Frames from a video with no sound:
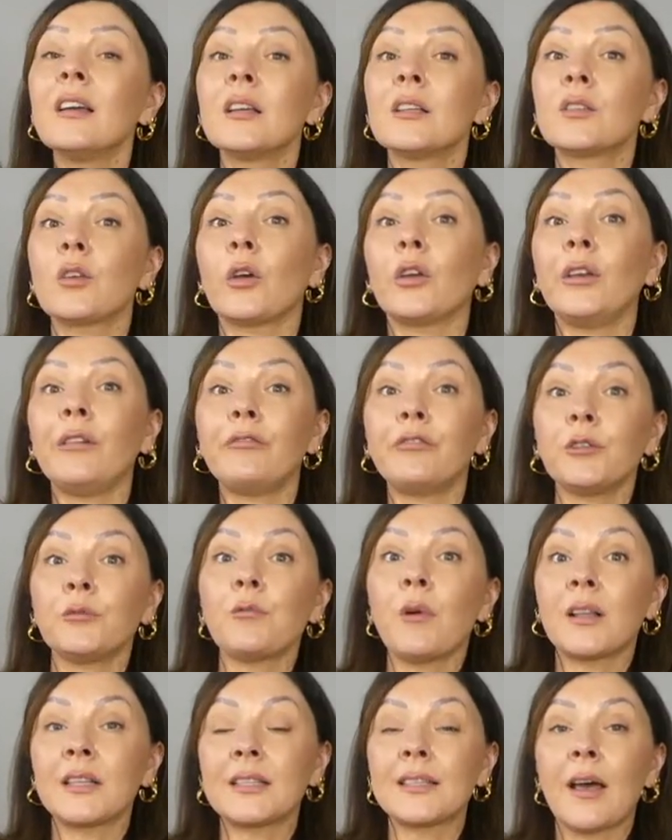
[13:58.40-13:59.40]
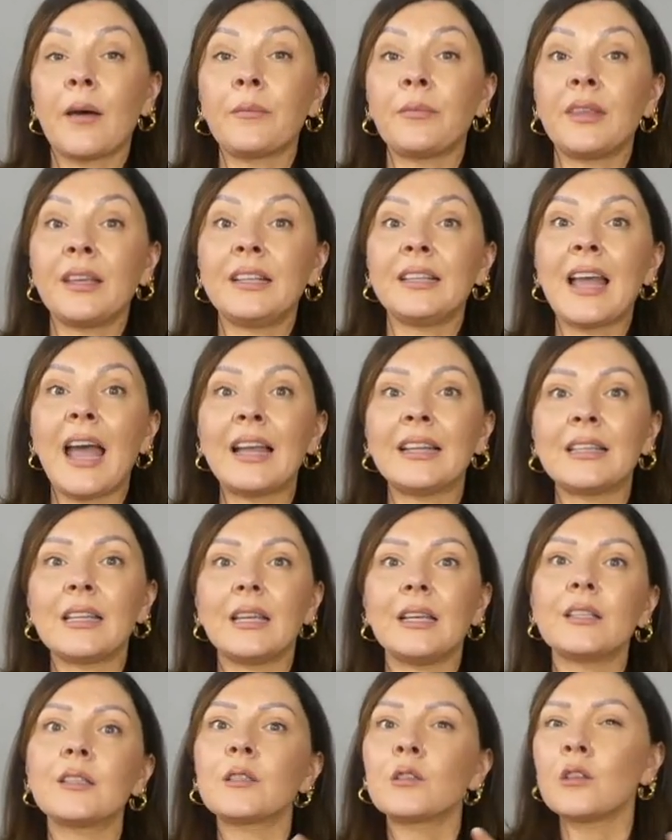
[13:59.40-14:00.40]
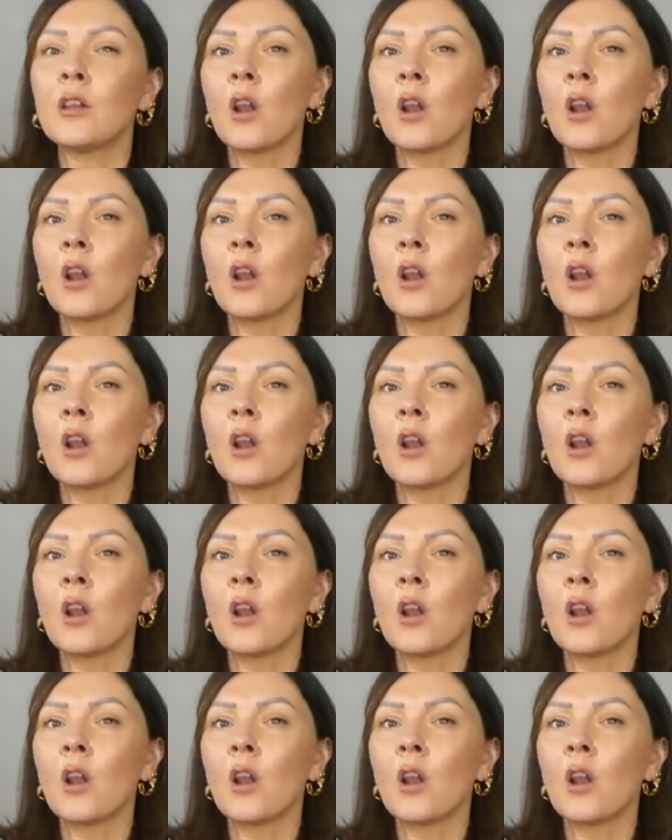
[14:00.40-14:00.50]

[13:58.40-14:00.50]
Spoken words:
So if you want something that is